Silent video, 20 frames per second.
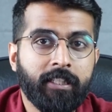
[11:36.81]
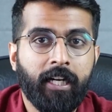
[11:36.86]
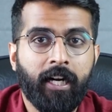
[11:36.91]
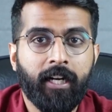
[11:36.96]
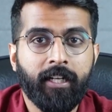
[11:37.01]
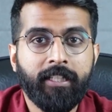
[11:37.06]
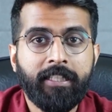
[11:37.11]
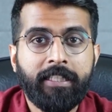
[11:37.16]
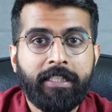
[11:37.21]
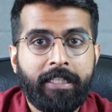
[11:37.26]

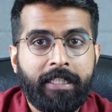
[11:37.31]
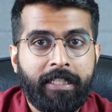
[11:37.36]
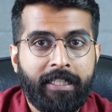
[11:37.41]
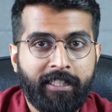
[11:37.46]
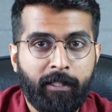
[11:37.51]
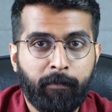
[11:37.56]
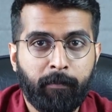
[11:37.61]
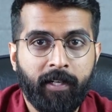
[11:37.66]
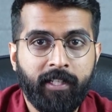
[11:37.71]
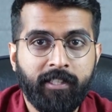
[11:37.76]
regarding
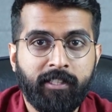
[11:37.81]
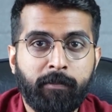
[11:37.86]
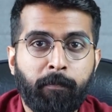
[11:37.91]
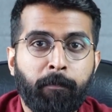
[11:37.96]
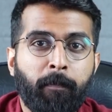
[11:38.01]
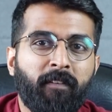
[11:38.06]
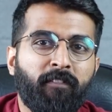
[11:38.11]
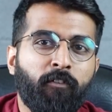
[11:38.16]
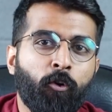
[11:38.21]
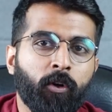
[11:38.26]
cleaning the
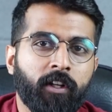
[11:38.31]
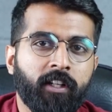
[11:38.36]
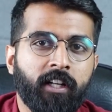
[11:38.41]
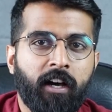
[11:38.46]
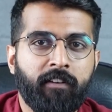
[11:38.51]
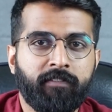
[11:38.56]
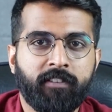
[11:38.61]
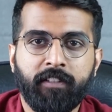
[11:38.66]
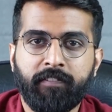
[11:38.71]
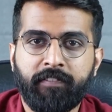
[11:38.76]
breast before
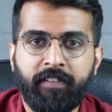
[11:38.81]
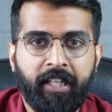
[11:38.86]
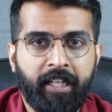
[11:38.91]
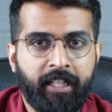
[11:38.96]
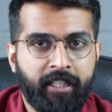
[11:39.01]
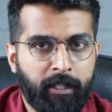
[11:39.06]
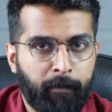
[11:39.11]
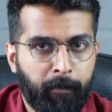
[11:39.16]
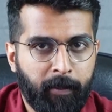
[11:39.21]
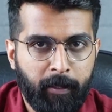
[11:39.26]
and after
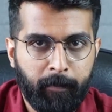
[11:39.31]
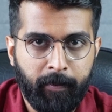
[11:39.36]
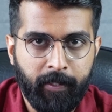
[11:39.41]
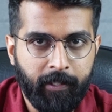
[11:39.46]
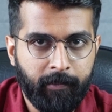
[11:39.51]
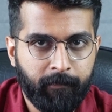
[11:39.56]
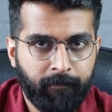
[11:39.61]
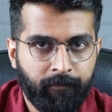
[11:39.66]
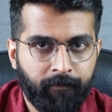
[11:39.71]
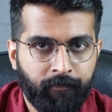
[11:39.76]
feeding the
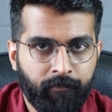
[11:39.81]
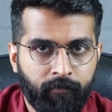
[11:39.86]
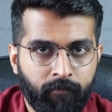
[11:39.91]
baby.